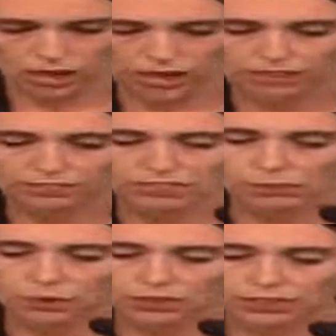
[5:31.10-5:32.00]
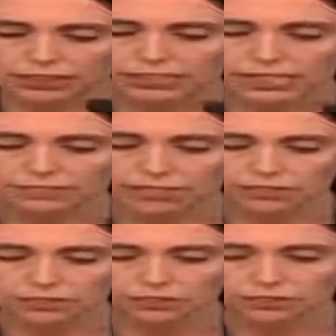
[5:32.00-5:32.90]
I have spoken this
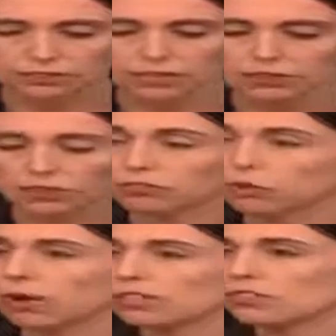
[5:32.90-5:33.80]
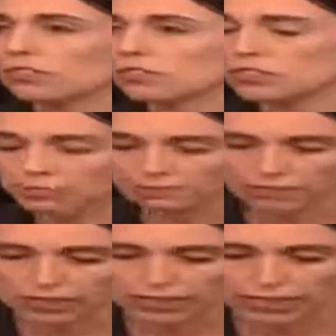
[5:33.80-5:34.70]
evening to the Mayor of Christchurch,
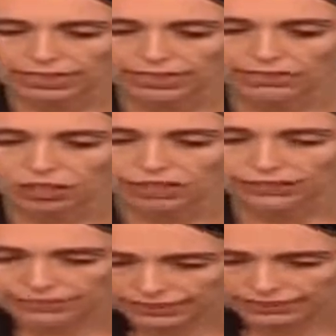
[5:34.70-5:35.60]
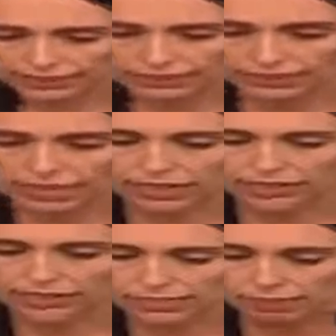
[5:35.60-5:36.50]
and I intend
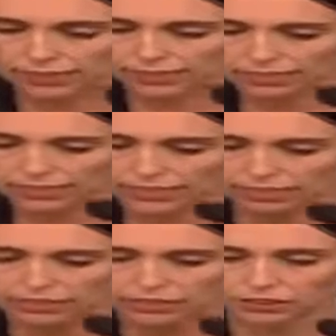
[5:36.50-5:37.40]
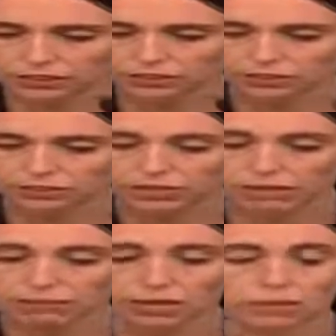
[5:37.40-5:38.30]
to speak this evening to
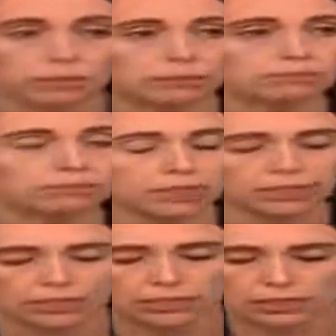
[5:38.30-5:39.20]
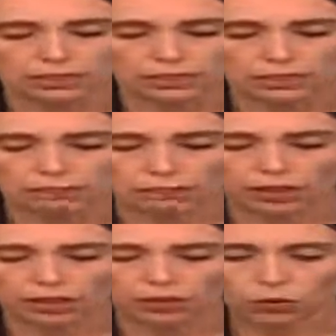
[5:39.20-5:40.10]
the Imam.
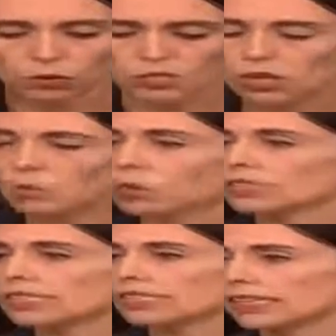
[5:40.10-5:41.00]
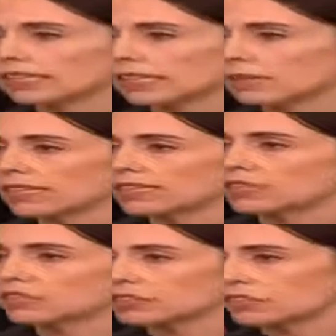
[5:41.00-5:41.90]
But I also want to send a
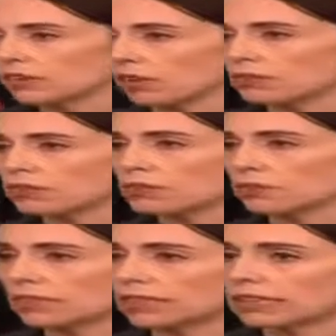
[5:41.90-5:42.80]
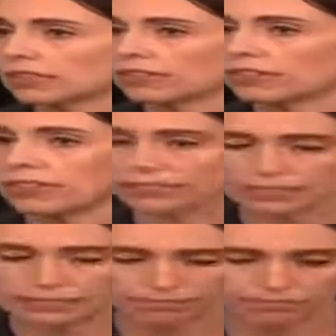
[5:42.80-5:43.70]
message to those directly
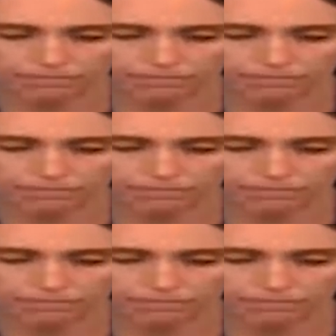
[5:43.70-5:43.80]
affected.